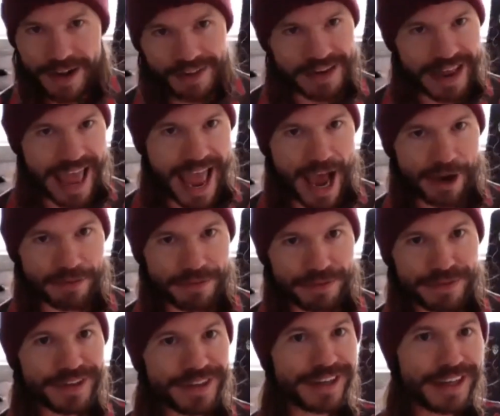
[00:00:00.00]
he doesn't
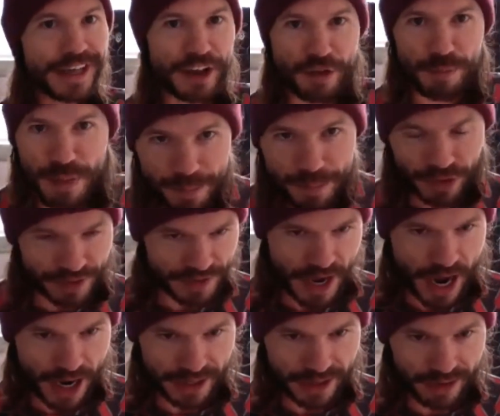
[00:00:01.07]
have his people in the
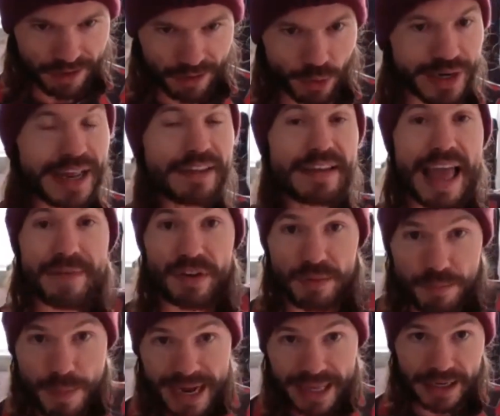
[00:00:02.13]
audience, or he doesn't have
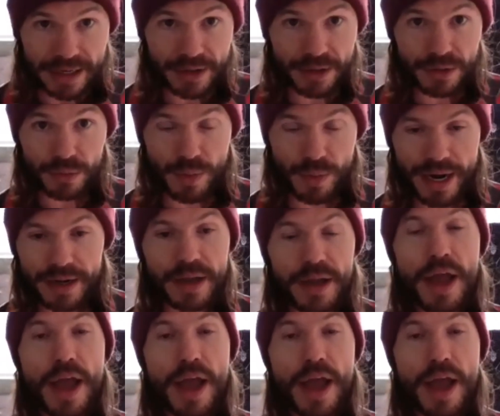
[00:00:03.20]
as many, right?